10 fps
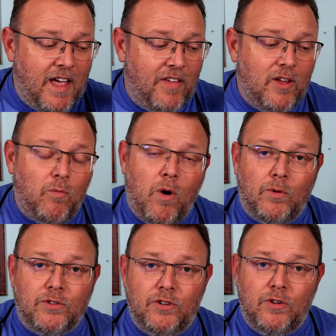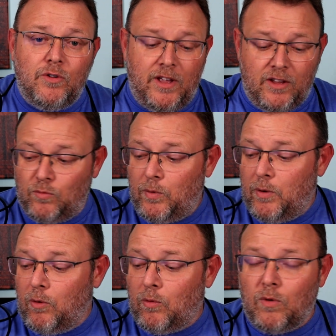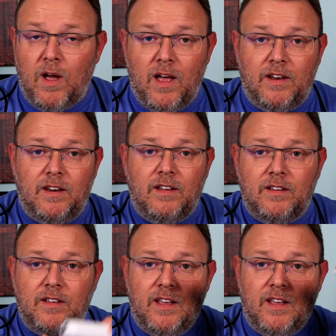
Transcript: And then what we'll do is we will run